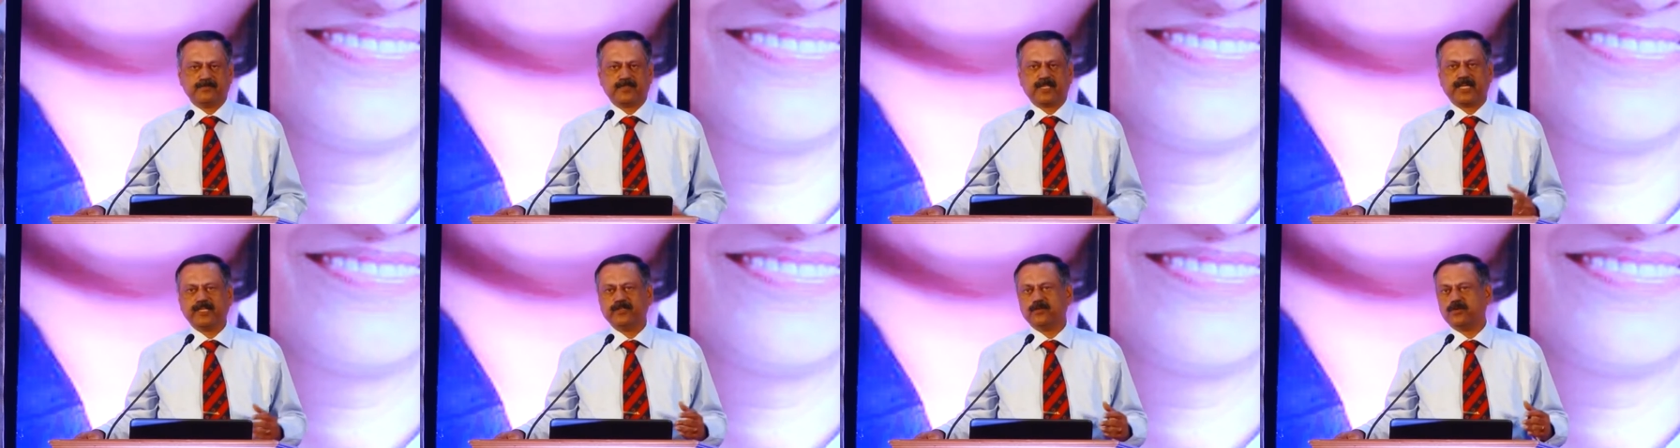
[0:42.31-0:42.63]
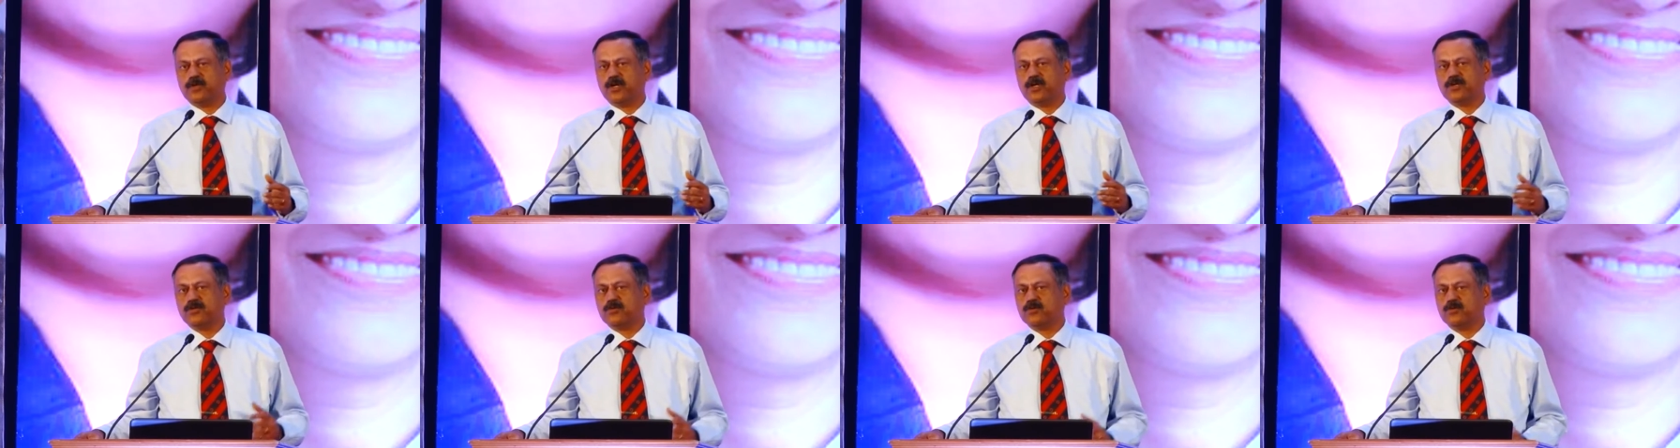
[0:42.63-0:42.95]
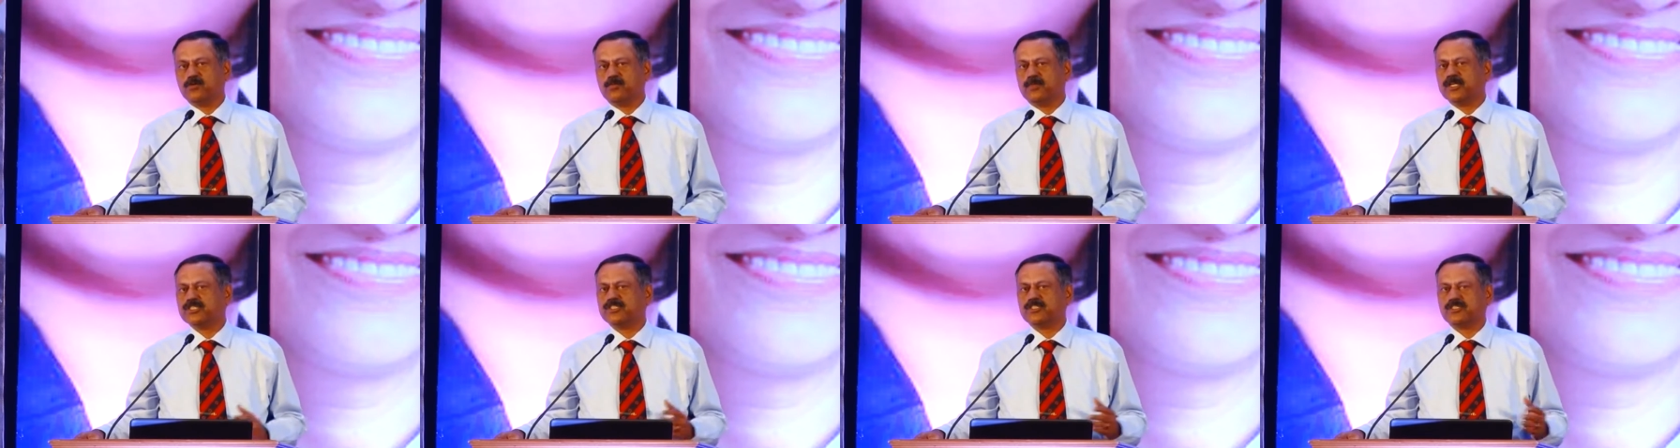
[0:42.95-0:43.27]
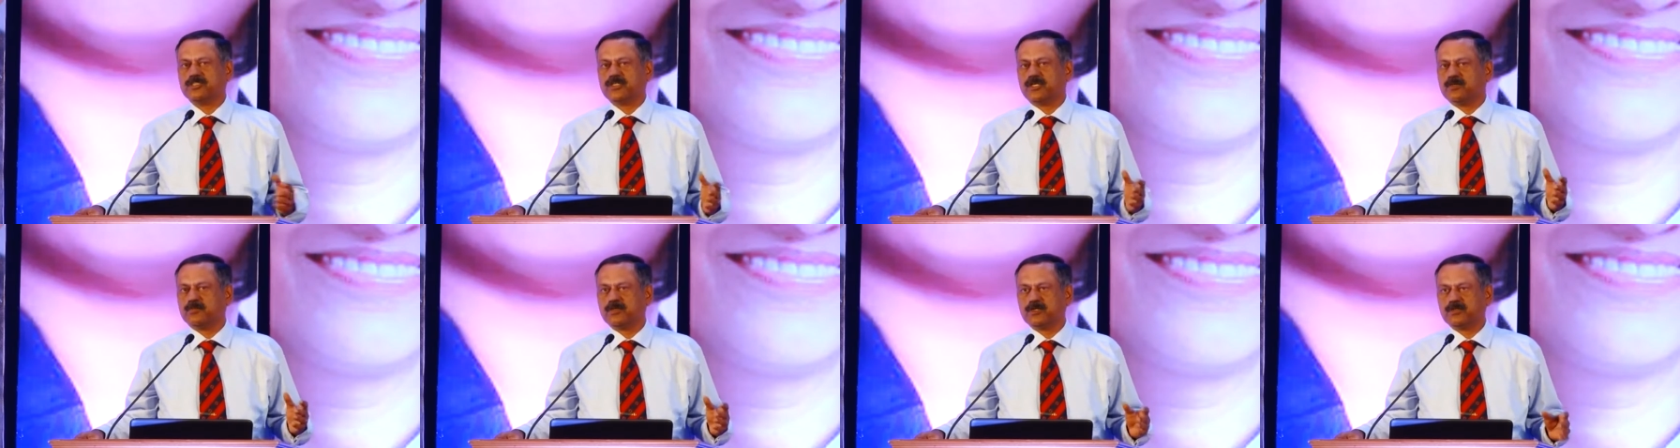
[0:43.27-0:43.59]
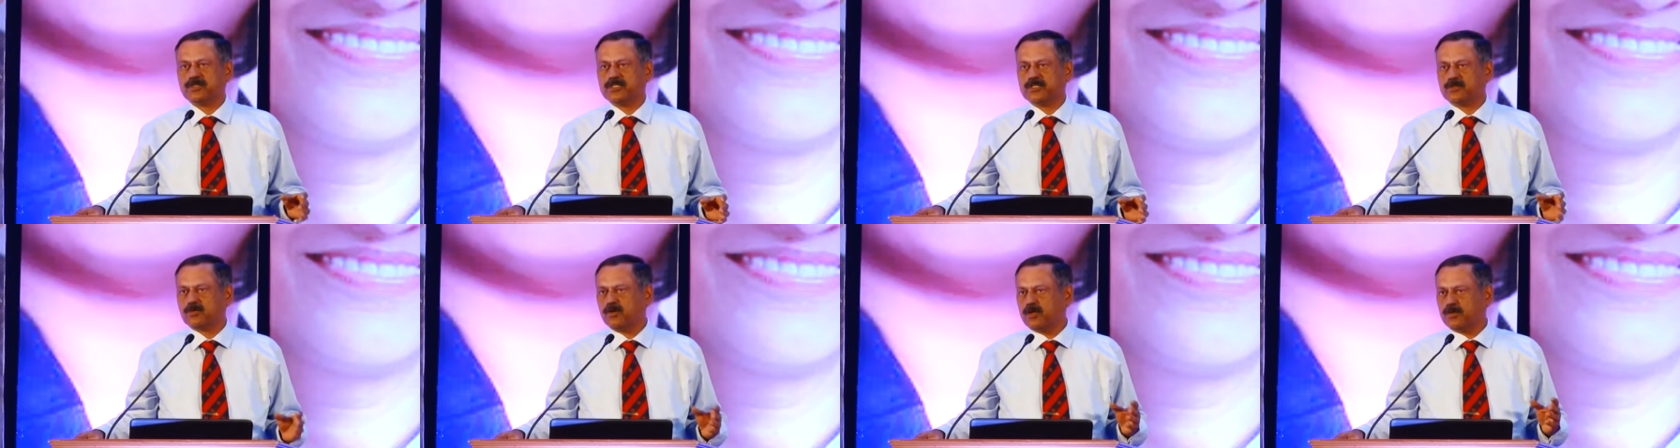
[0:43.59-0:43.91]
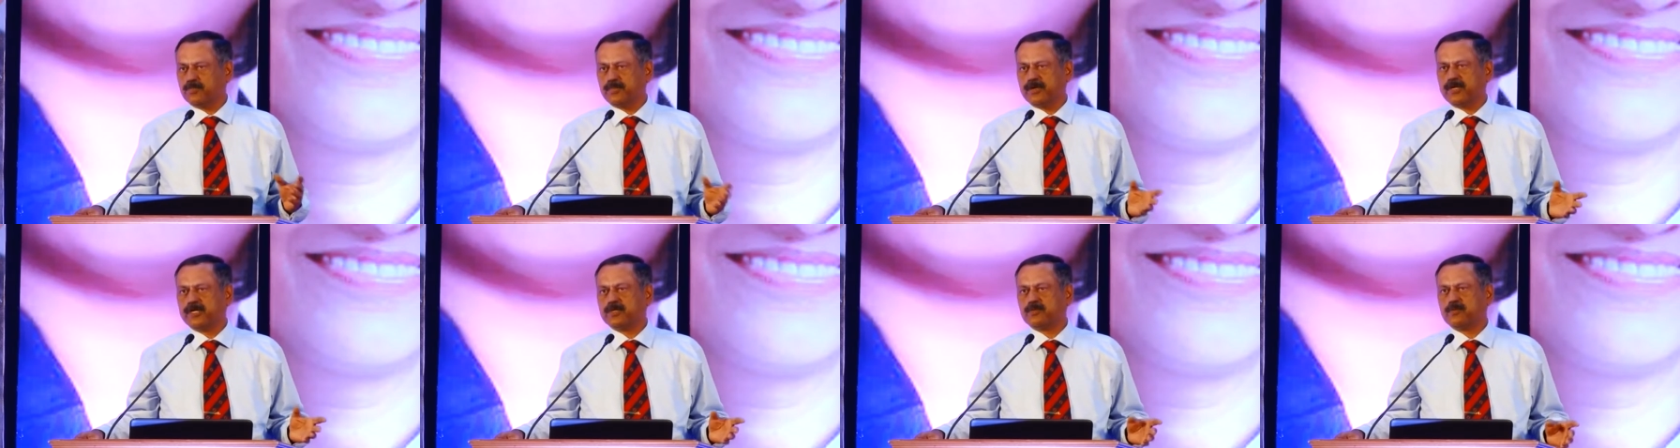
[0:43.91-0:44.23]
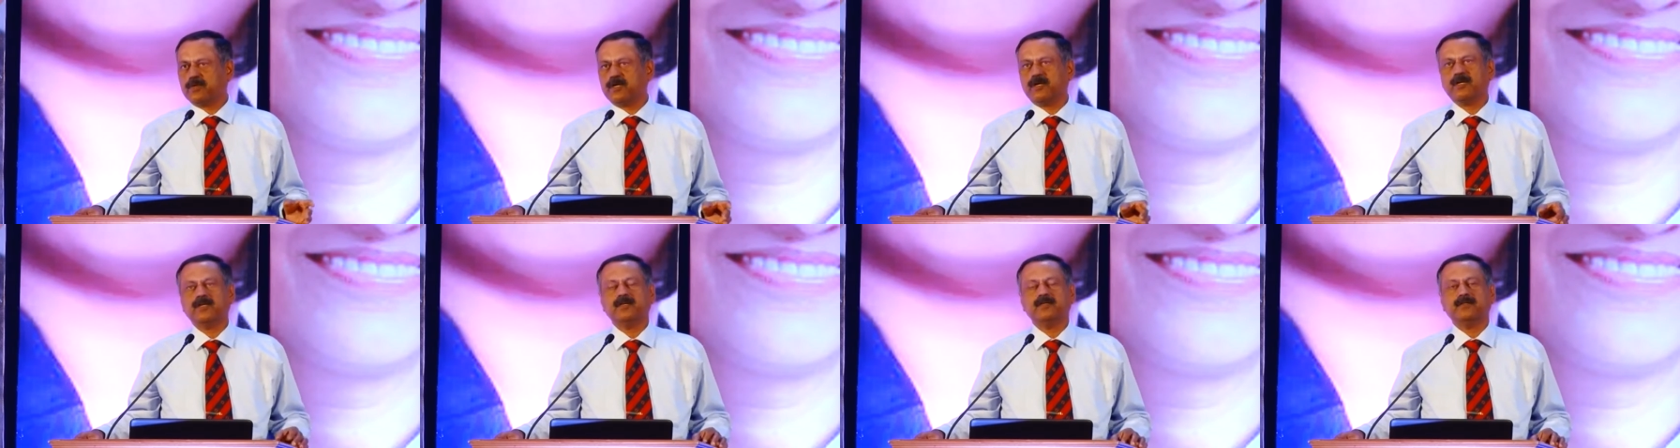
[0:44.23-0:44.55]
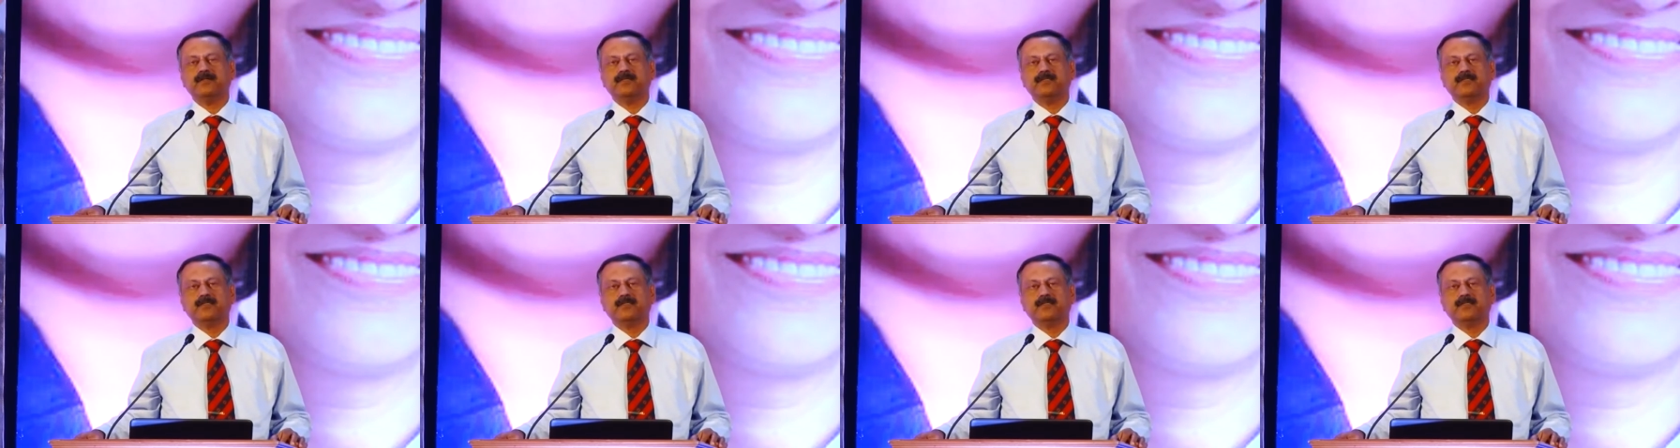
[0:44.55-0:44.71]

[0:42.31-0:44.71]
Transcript: I do not know much about the corporate world,